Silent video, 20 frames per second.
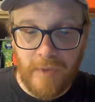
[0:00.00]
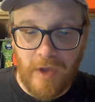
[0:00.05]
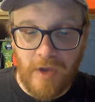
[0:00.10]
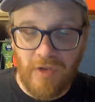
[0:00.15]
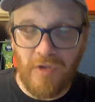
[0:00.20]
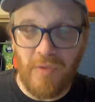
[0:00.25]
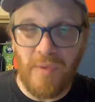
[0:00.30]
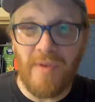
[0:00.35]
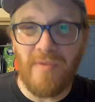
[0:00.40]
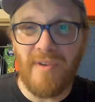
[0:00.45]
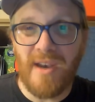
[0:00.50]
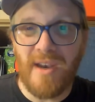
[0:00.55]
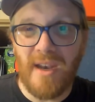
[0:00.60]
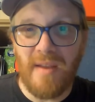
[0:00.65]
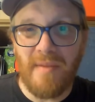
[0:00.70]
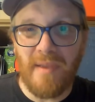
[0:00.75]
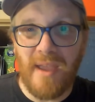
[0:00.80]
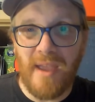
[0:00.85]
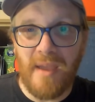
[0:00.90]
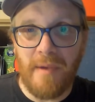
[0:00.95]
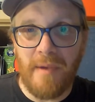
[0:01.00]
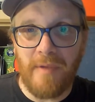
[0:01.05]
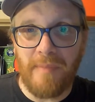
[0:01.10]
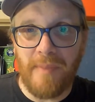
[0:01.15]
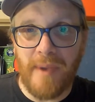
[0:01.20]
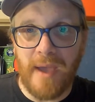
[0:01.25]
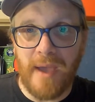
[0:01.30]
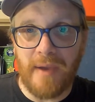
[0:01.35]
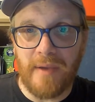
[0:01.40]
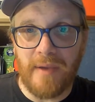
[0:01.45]
Do we really need EMF
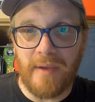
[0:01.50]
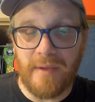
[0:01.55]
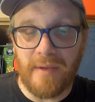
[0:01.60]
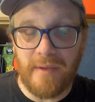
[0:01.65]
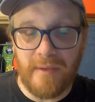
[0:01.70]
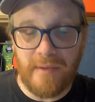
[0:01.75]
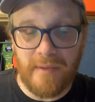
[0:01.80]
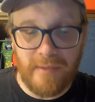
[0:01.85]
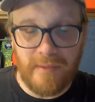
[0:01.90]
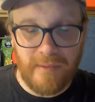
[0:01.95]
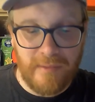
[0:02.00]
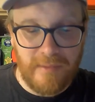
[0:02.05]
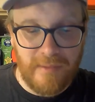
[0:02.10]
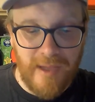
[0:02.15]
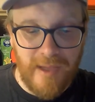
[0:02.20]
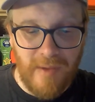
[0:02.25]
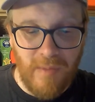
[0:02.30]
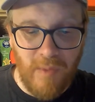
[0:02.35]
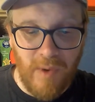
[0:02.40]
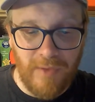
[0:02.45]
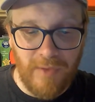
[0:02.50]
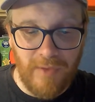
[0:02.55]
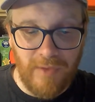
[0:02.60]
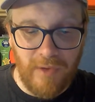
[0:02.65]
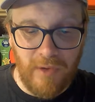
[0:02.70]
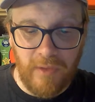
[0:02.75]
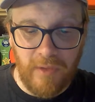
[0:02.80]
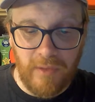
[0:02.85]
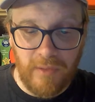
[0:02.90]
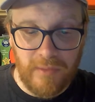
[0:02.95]
back? I had one song.